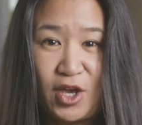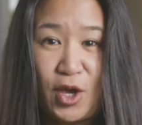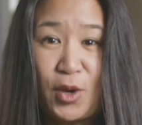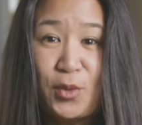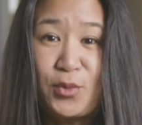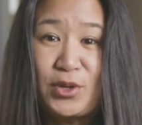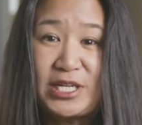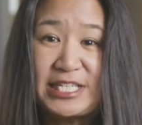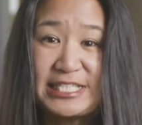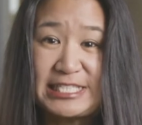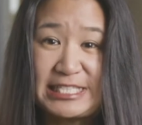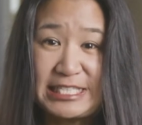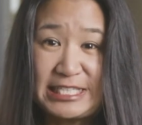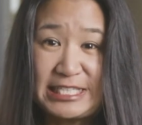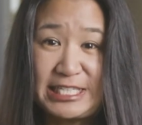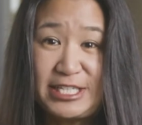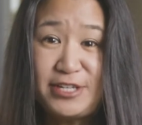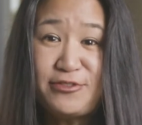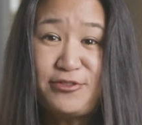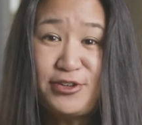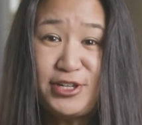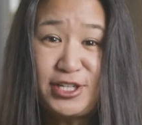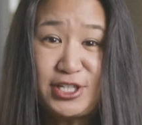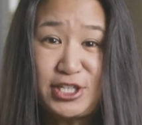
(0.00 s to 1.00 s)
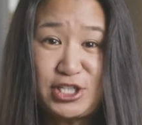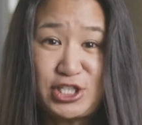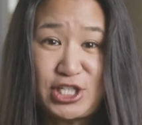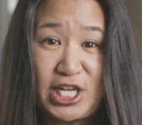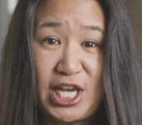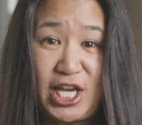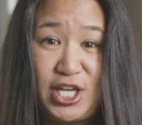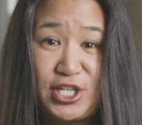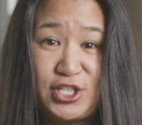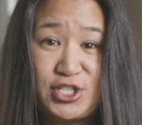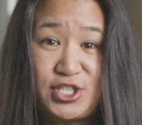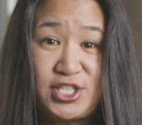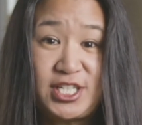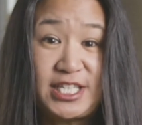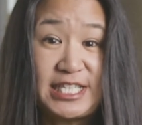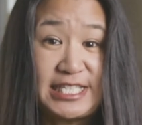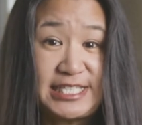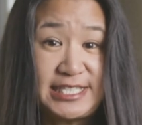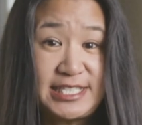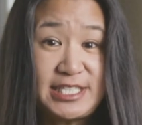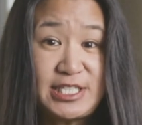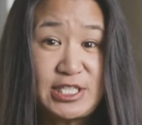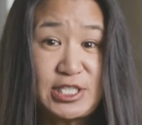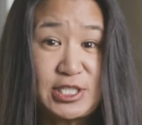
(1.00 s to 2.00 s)
When a significant change to the
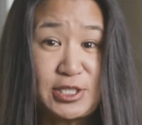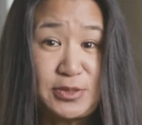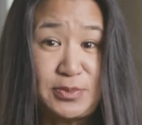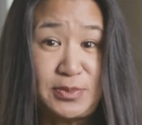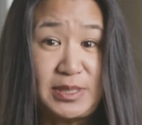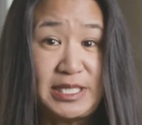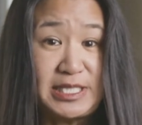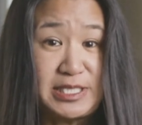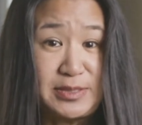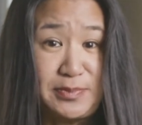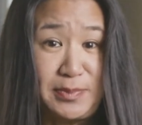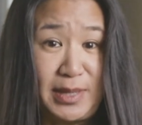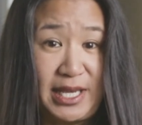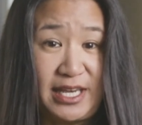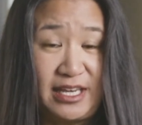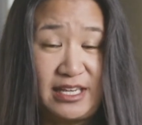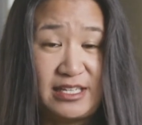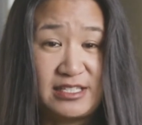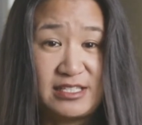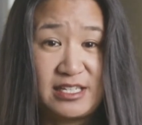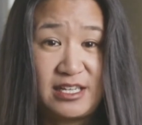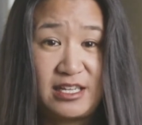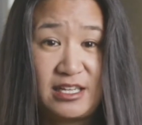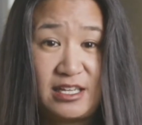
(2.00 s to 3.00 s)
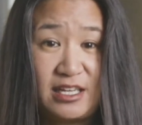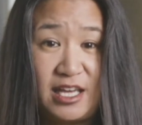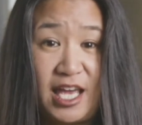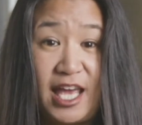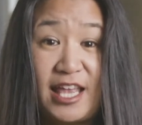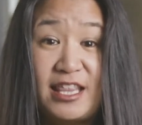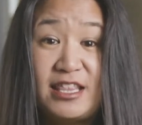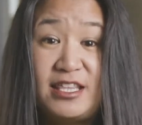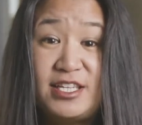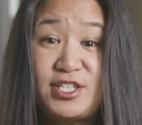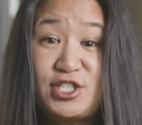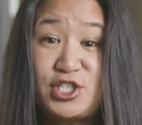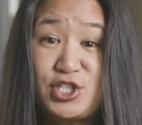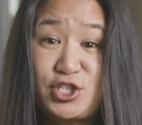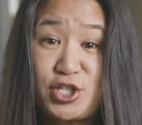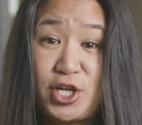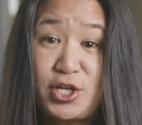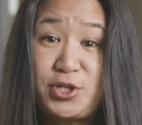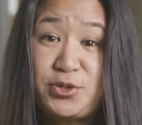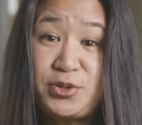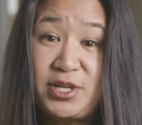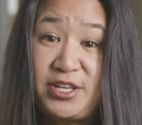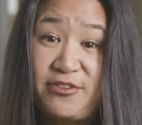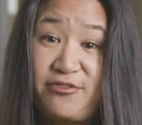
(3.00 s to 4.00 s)
system is made, this
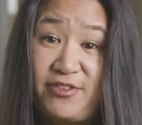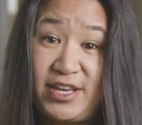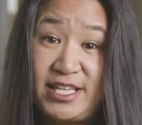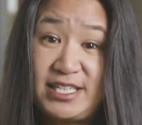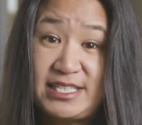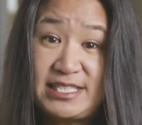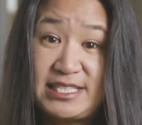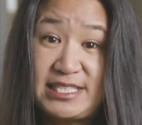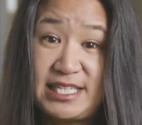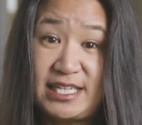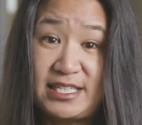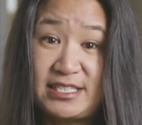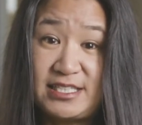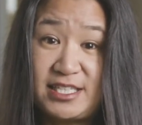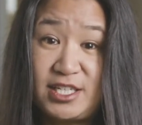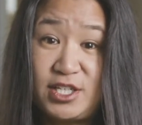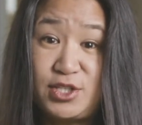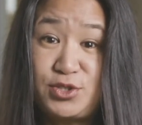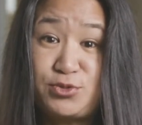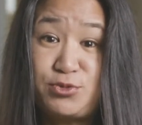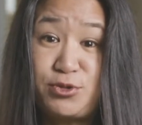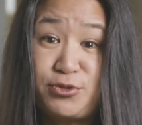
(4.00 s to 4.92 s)
general event set is